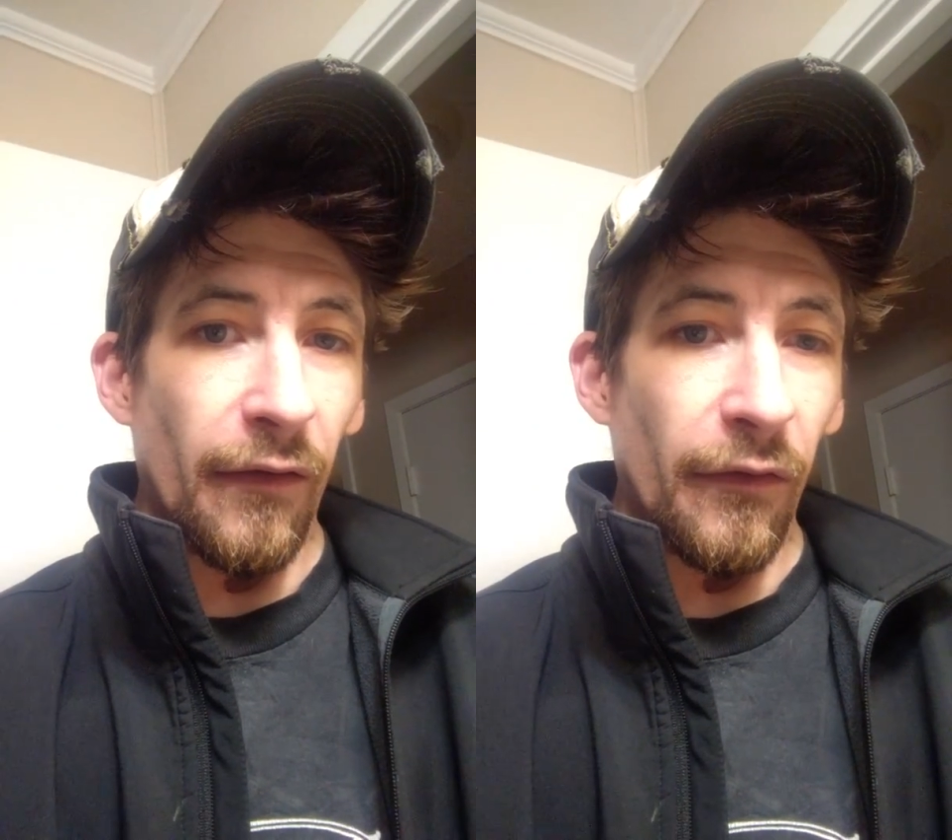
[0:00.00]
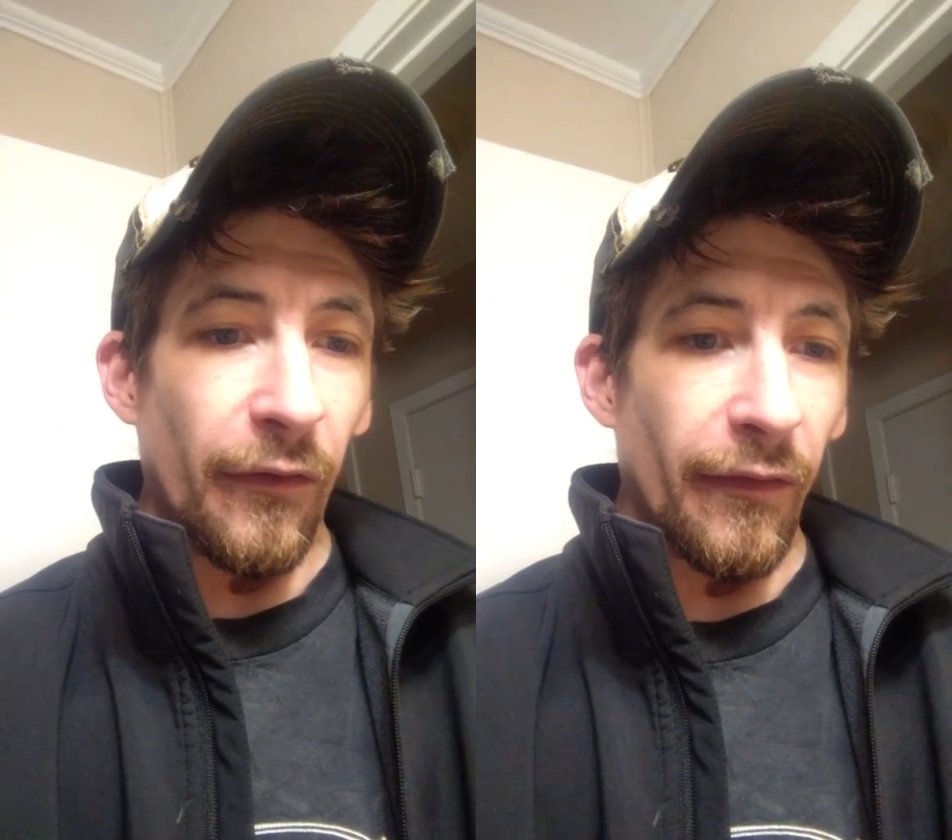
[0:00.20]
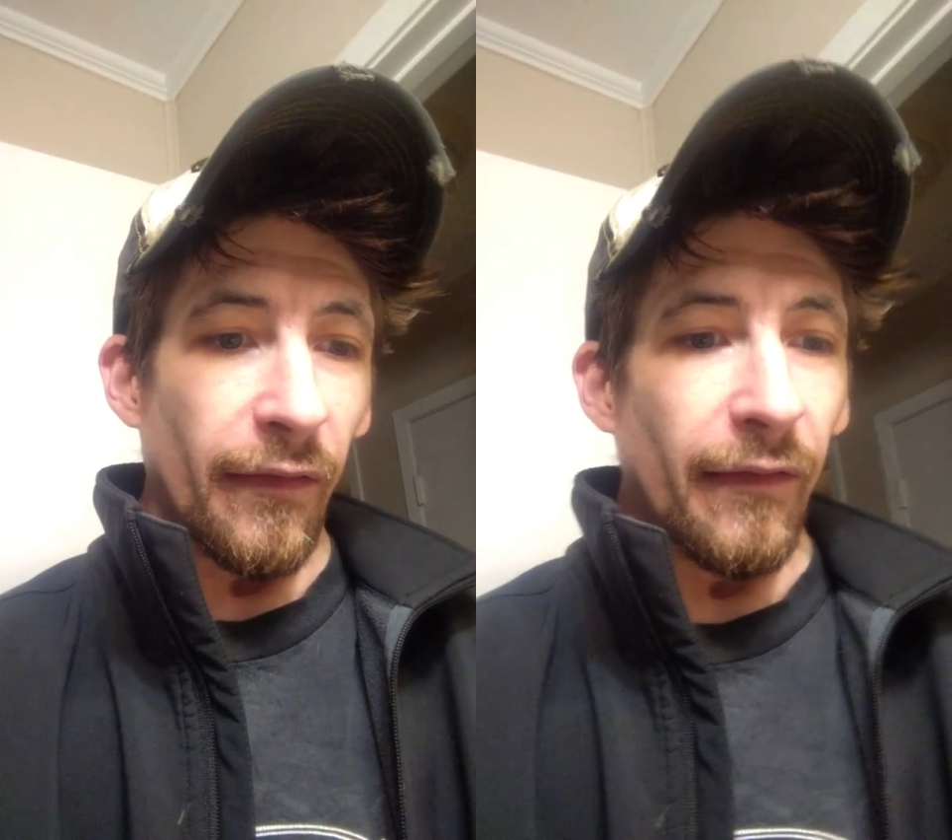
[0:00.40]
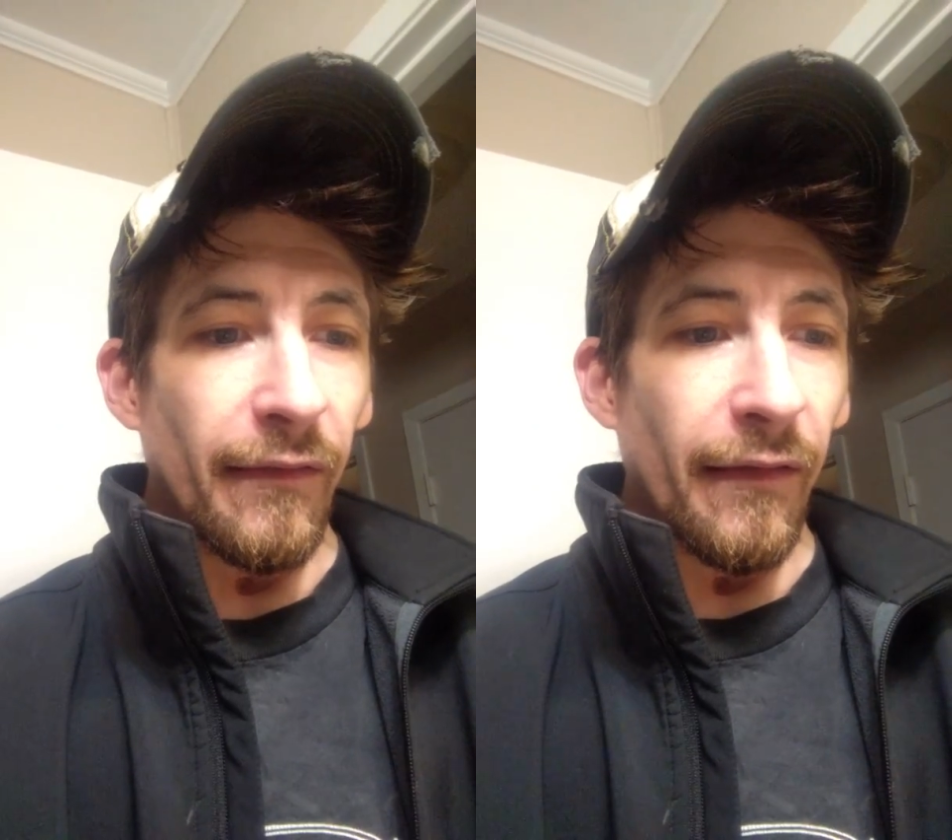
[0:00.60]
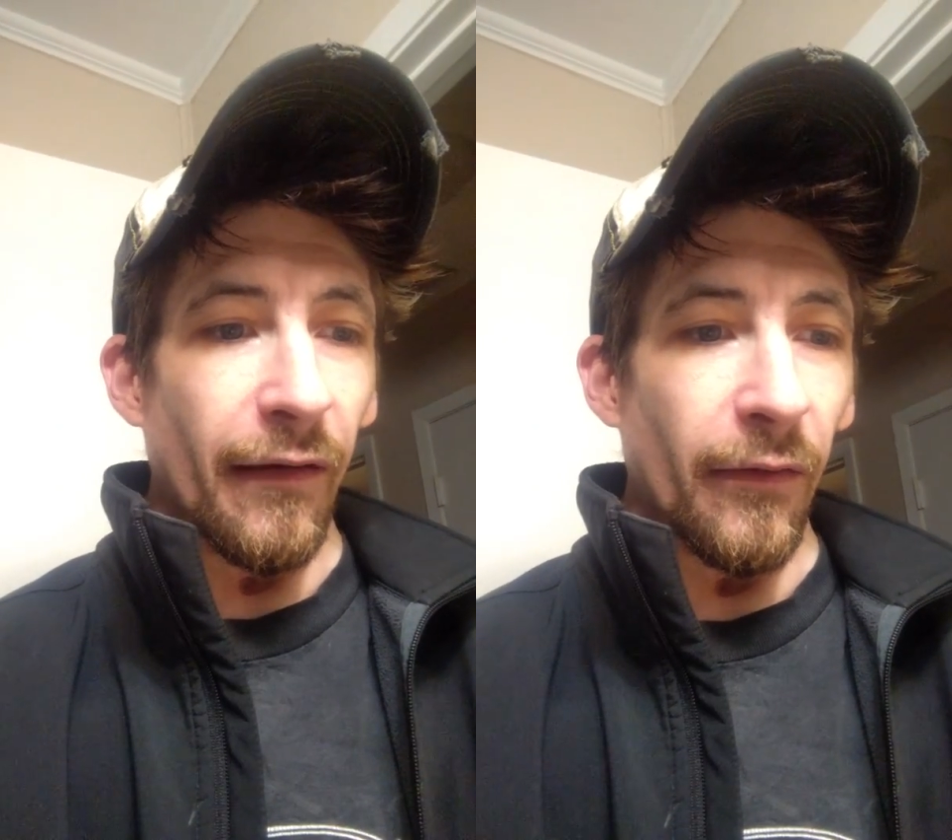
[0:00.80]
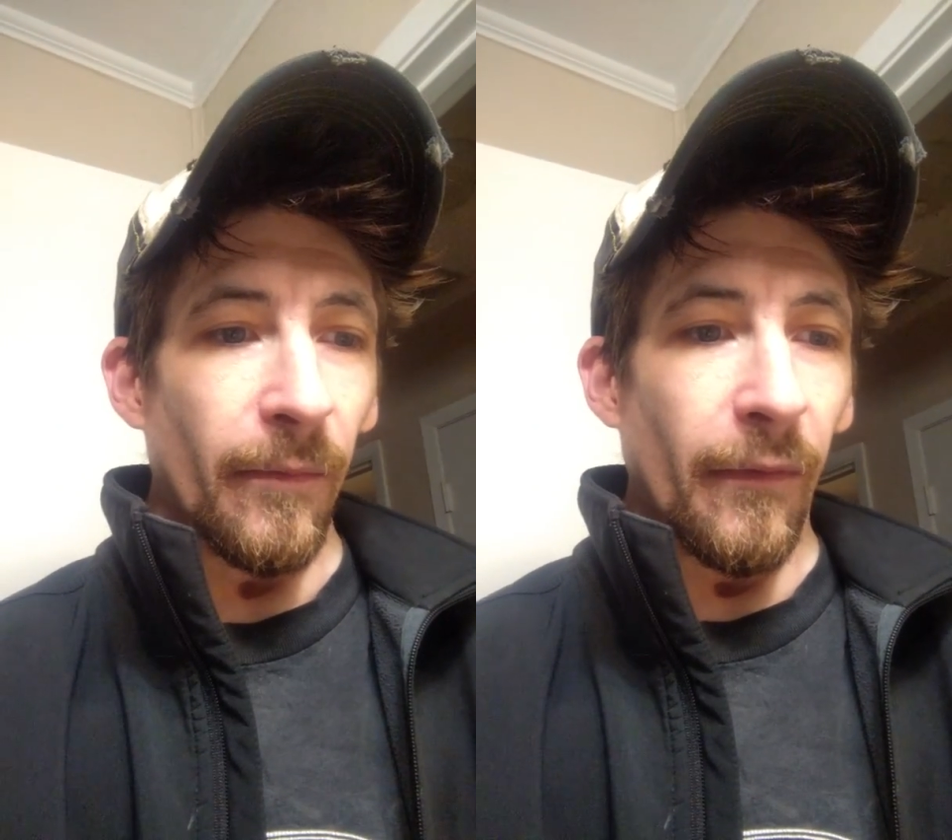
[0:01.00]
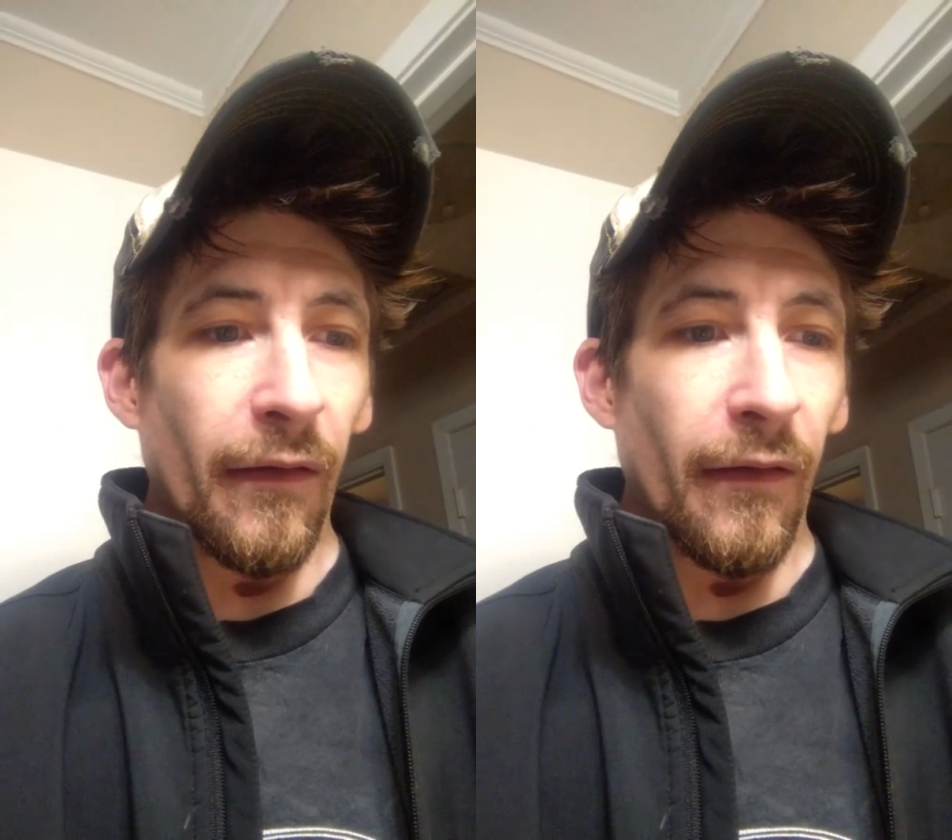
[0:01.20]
You can at least help